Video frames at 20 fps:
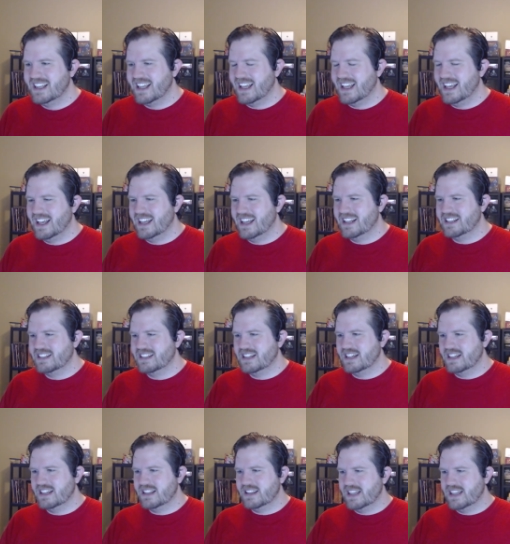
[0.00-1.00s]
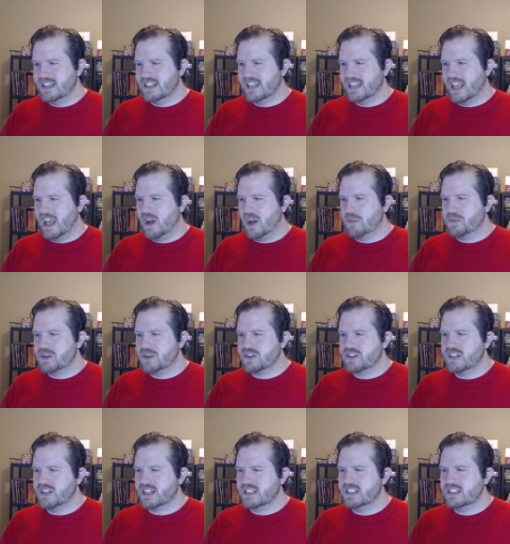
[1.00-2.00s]
And then the output
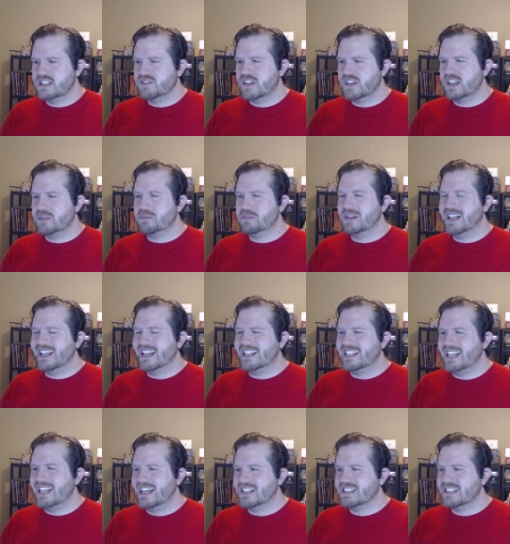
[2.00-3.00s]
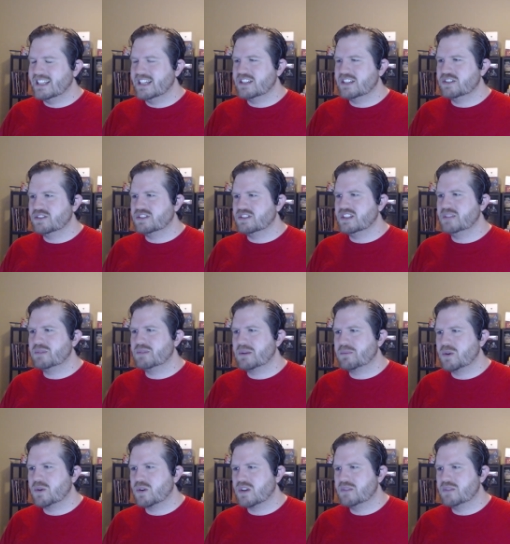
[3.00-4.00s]
should look like this. If I hit play test case, you'll see my
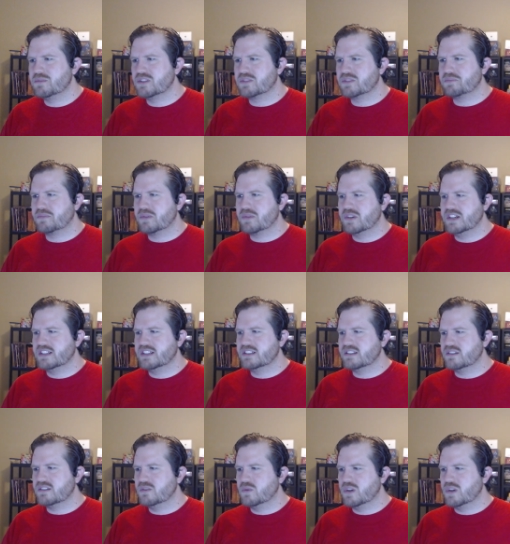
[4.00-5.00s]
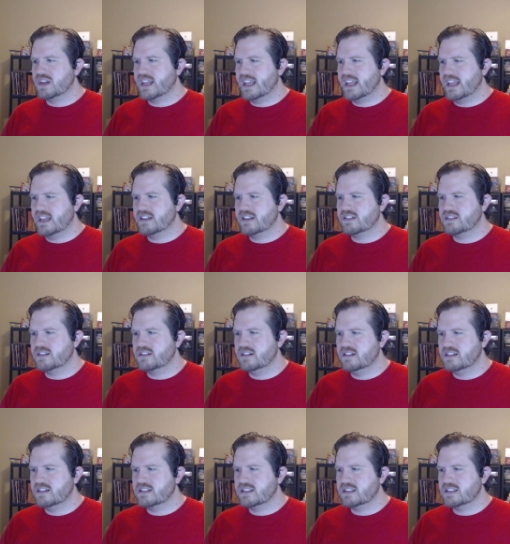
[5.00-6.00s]
program just prints the word answer,
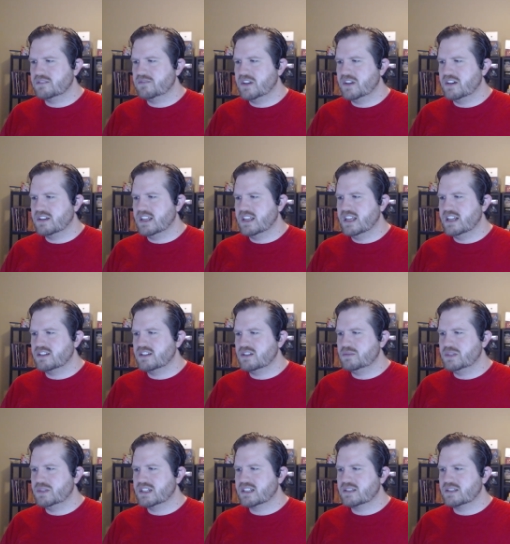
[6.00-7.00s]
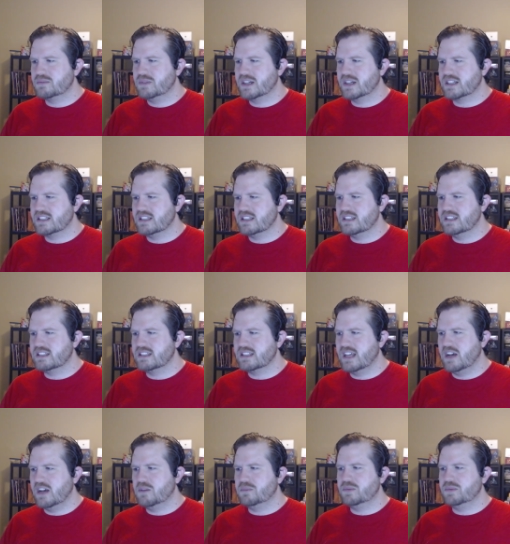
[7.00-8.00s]
and it says it found answer, but expected this
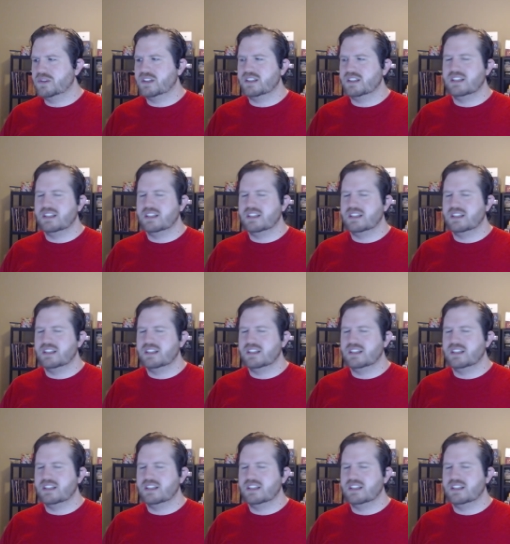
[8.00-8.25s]
output.